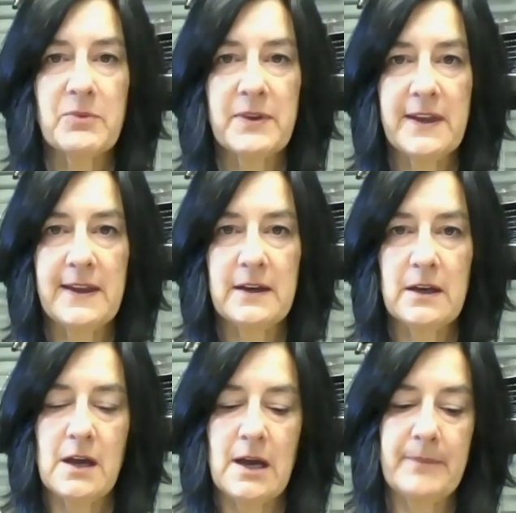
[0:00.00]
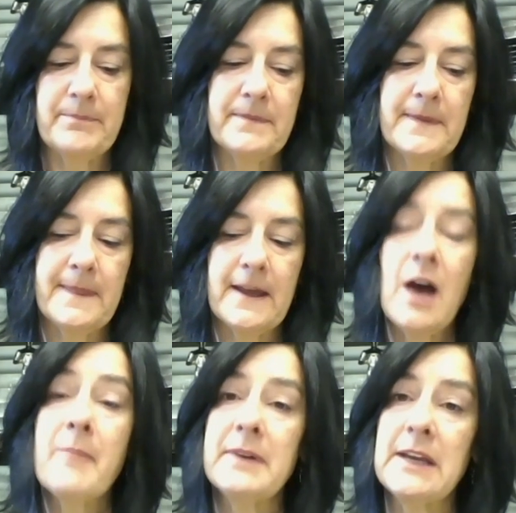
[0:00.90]
within the
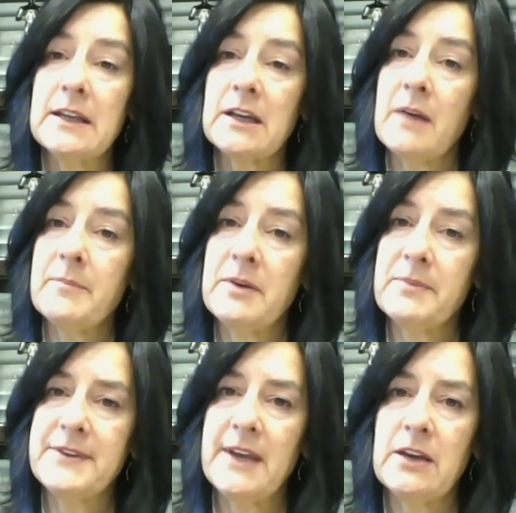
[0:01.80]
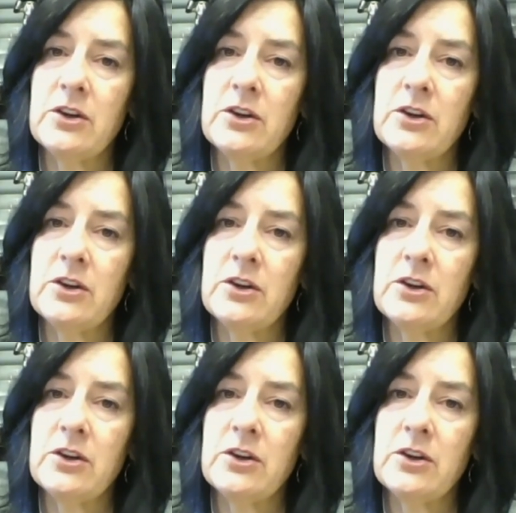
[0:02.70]
company, and the company was saying,